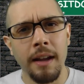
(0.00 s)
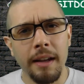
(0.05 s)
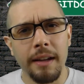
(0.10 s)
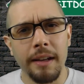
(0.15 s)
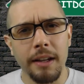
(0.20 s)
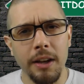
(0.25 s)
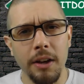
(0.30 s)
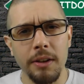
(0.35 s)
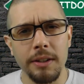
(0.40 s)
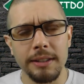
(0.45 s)

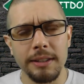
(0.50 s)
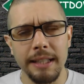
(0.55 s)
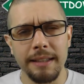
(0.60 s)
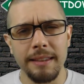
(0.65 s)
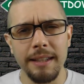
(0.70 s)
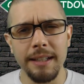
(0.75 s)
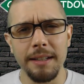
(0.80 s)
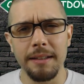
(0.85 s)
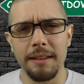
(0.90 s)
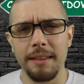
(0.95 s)
You know, he's like, I
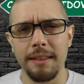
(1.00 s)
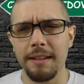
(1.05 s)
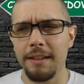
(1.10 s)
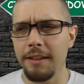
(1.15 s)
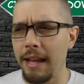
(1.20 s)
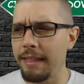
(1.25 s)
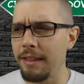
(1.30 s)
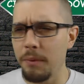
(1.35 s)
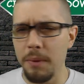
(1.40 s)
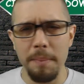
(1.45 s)

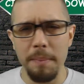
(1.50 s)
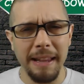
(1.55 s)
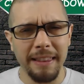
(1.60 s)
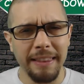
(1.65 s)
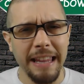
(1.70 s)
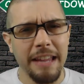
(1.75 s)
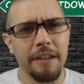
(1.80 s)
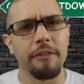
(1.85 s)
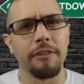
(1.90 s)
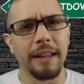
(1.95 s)
think we might
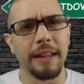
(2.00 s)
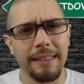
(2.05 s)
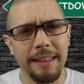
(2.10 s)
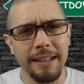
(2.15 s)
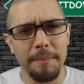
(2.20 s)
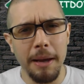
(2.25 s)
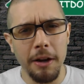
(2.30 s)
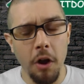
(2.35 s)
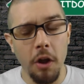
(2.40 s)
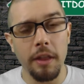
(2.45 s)
live. Like, think
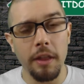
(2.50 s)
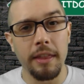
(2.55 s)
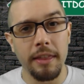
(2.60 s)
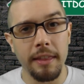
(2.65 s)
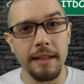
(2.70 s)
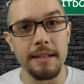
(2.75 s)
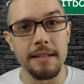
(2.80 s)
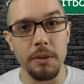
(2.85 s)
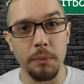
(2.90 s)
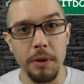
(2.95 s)
about all the
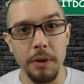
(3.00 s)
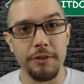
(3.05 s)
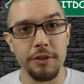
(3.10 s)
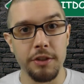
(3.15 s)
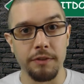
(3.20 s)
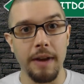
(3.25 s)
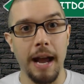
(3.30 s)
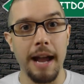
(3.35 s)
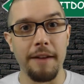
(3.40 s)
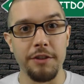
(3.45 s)
things that we've
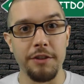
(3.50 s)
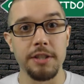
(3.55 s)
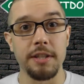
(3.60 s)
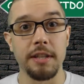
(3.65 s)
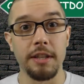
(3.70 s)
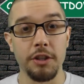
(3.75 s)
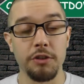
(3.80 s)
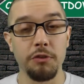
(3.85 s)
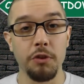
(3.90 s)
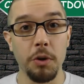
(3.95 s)
survived just in
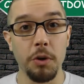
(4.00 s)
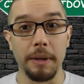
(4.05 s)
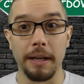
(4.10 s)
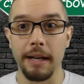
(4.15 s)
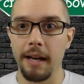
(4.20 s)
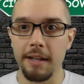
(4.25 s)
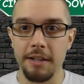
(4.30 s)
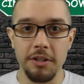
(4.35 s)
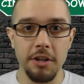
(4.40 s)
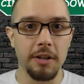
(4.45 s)
this room, and
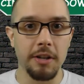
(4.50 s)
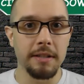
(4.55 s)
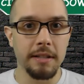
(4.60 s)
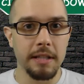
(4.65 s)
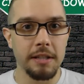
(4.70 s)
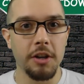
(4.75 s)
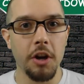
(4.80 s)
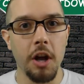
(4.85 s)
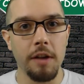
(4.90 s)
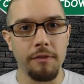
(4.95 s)
kind of starts
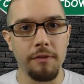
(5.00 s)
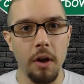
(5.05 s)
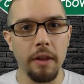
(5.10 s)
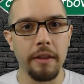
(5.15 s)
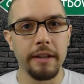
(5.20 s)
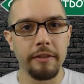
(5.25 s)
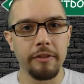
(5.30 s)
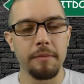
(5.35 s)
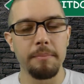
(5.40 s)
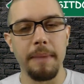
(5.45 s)
listing off all the
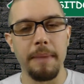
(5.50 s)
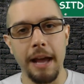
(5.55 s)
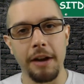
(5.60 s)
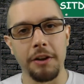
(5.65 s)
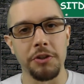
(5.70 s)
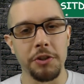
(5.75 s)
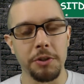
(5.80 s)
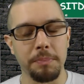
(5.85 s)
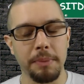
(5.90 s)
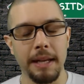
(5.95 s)
different
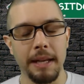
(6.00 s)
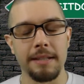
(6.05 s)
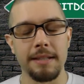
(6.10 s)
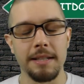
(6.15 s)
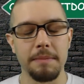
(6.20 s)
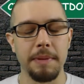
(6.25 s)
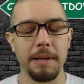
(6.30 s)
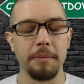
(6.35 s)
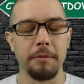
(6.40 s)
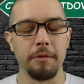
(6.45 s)
battles or places
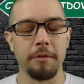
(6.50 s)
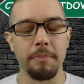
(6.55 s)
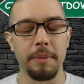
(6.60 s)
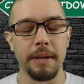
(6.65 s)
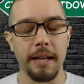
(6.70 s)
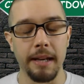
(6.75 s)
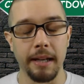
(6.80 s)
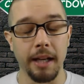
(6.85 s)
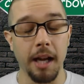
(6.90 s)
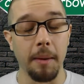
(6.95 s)
people have
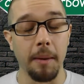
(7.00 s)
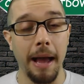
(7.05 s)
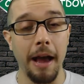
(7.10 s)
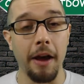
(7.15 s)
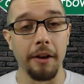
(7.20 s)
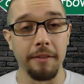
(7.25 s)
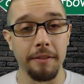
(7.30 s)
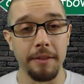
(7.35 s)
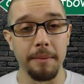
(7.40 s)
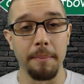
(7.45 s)
been and come out
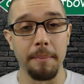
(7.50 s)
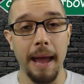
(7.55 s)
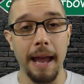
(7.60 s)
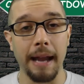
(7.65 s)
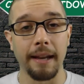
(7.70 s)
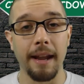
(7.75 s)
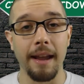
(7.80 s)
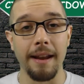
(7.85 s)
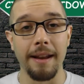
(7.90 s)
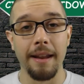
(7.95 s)
of the back
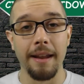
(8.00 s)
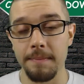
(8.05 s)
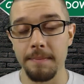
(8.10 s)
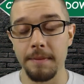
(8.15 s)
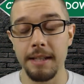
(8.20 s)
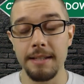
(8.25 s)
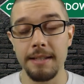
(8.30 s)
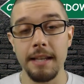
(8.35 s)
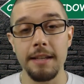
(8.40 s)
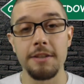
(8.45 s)
end.
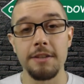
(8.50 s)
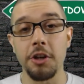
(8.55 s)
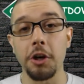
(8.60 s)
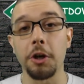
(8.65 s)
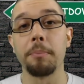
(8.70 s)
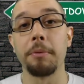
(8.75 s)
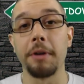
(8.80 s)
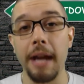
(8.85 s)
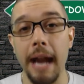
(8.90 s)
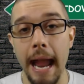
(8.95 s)
He says Sir
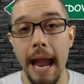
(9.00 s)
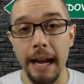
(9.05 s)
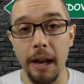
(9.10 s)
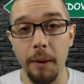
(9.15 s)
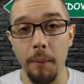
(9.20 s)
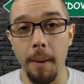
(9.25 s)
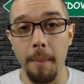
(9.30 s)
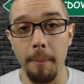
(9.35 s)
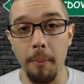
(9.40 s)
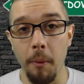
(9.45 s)
Brienne at
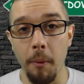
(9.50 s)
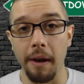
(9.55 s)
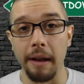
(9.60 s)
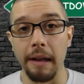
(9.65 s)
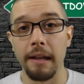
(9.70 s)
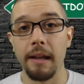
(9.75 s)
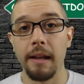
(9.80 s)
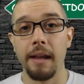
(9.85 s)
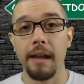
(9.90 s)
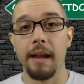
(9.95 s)
one point.
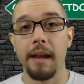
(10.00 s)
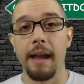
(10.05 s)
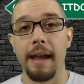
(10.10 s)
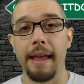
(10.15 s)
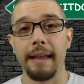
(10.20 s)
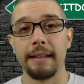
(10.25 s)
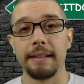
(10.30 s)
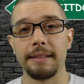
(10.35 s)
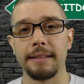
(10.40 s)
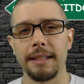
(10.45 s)

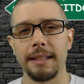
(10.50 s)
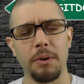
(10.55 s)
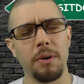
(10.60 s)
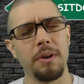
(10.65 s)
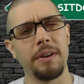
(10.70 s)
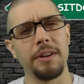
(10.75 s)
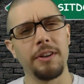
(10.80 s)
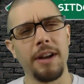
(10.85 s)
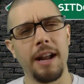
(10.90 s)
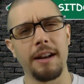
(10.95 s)
And he's like, oh,
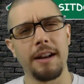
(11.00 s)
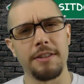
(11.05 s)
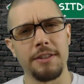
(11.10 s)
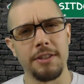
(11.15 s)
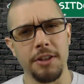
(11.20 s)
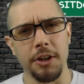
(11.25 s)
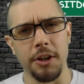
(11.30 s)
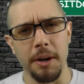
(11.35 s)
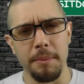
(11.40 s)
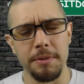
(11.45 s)
you're not a
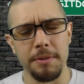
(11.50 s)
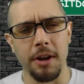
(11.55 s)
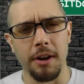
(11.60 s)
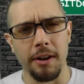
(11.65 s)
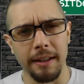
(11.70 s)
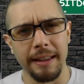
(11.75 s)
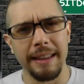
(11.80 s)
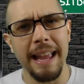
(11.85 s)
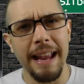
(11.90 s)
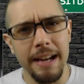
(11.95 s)
sir. I'm sorry,
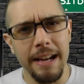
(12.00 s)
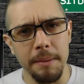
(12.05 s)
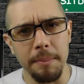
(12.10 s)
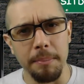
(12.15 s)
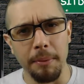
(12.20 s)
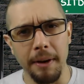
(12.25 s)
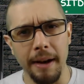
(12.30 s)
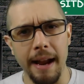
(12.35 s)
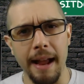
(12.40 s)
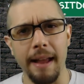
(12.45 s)
Lady
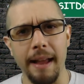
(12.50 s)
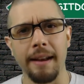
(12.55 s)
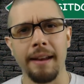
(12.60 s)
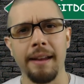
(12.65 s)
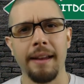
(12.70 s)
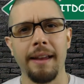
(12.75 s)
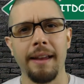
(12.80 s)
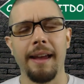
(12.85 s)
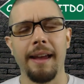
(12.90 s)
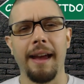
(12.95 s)
Brienne.
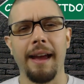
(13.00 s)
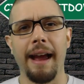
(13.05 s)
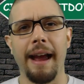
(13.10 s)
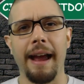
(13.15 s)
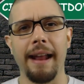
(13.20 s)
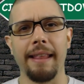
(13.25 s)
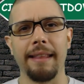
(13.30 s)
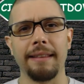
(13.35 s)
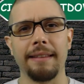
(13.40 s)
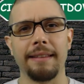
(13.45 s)

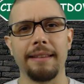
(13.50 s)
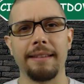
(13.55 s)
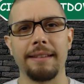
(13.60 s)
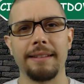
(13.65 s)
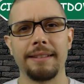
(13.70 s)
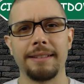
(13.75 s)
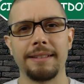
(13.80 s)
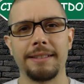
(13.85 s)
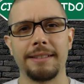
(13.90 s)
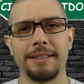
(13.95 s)
And,
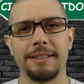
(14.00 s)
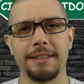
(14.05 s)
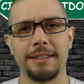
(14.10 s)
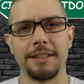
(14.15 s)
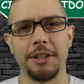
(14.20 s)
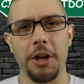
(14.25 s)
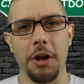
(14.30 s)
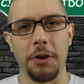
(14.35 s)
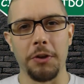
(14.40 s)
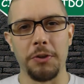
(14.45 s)
you
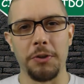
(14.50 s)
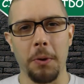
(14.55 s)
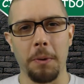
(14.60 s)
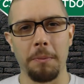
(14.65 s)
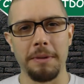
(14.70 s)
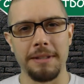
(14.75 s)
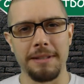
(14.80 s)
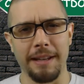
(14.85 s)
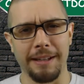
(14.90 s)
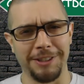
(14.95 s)
know,
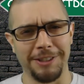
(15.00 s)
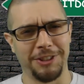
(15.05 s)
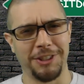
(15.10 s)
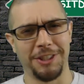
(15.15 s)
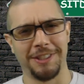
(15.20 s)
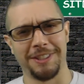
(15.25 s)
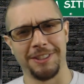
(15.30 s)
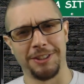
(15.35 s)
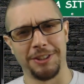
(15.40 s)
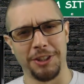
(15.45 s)
Tormund's like,
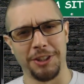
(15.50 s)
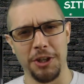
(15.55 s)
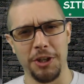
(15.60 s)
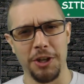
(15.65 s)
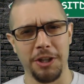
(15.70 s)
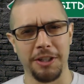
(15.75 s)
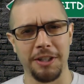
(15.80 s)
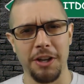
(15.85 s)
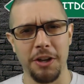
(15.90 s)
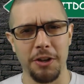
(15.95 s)
she's a
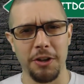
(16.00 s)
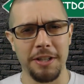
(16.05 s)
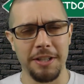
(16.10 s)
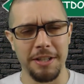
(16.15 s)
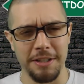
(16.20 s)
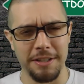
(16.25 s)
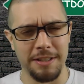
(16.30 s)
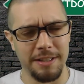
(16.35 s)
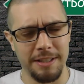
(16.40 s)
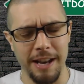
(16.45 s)
sir. You know,
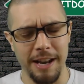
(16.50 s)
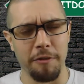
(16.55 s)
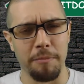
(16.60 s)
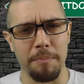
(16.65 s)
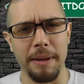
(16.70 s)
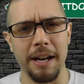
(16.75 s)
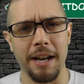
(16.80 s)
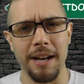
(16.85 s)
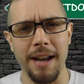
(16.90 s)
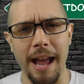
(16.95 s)
he's never
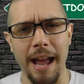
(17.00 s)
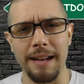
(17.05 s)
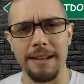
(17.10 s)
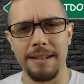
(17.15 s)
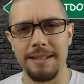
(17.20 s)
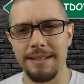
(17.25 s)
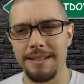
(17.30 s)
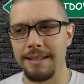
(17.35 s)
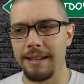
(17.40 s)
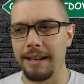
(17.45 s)
been a knight. And
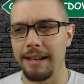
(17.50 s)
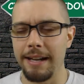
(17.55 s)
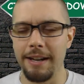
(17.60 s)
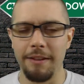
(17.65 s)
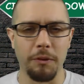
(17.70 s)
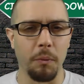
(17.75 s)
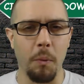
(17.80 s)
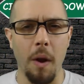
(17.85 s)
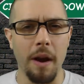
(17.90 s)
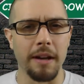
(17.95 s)
she's like, I
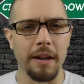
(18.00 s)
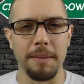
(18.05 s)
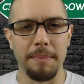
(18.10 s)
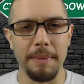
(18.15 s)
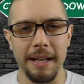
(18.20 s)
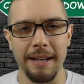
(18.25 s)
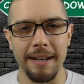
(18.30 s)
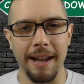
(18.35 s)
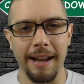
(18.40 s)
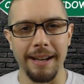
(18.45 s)
never wanted to be
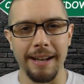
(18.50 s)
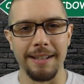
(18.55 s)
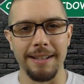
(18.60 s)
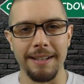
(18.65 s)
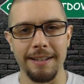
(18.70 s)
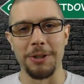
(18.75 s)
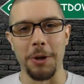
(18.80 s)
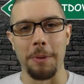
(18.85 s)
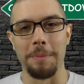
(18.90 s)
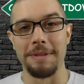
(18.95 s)
a knight.
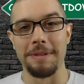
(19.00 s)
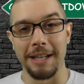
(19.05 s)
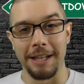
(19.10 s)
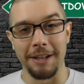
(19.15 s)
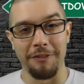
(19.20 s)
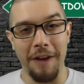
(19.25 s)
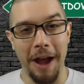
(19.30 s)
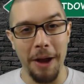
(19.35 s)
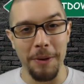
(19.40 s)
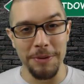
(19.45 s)
And Tormund's like,
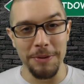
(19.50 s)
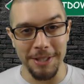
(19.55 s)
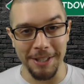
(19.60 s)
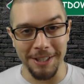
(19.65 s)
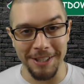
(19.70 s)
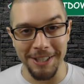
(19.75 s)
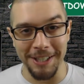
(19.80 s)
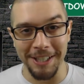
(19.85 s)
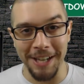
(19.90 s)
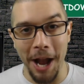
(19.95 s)
if I was a
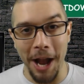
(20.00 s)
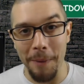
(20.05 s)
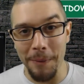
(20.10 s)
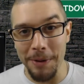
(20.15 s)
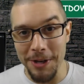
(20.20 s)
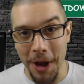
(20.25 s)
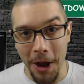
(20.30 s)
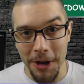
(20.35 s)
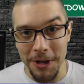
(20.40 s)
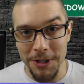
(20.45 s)
king, I
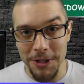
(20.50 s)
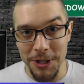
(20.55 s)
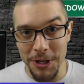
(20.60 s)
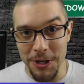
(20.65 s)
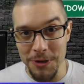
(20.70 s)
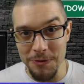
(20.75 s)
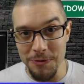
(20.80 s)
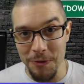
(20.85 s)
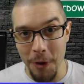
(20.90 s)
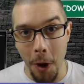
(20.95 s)
would knight
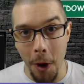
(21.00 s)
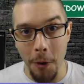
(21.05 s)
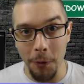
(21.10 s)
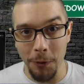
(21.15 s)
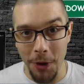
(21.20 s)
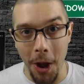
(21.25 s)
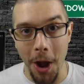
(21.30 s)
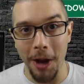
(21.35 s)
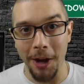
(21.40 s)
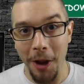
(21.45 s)
you all
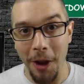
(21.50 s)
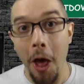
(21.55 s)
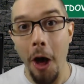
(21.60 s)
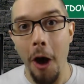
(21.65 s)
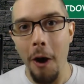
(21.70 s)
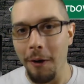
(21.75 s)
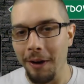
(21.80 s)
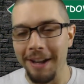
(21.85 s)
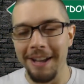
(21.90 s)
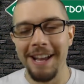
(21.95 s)
night
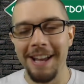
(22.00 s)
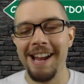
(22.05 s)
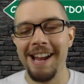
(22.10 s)
long.